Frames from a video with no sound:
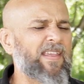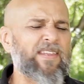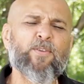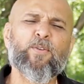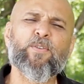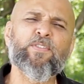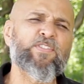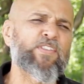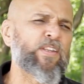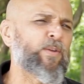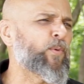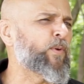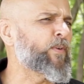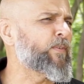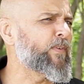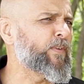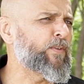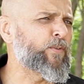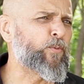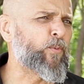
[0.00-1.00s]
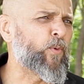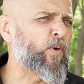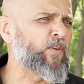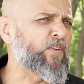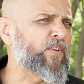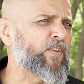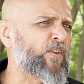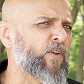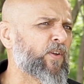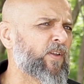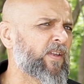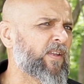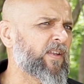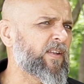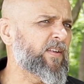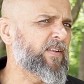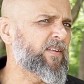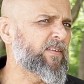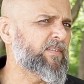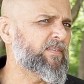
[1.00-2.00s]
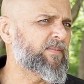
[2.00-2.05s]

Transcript: you can say whatever you want in your head,